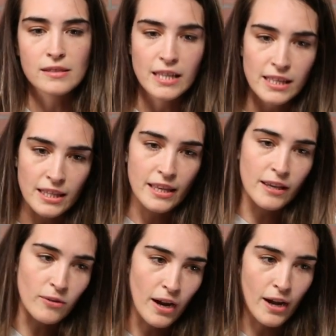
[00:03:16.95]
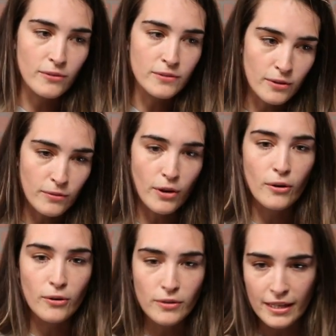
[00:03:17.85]
slinking around the
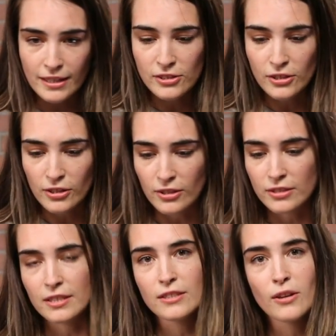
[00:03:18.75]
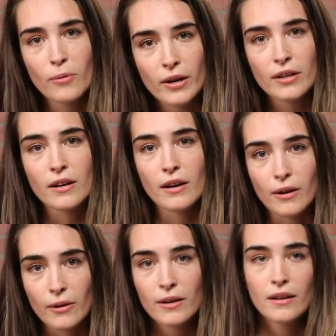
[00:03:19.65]
road, like in circles, didn't know where to
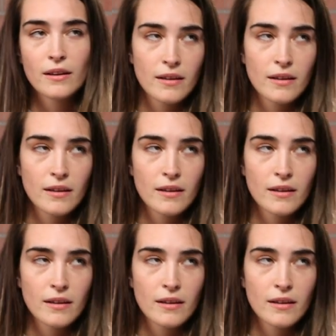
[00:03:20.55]
go.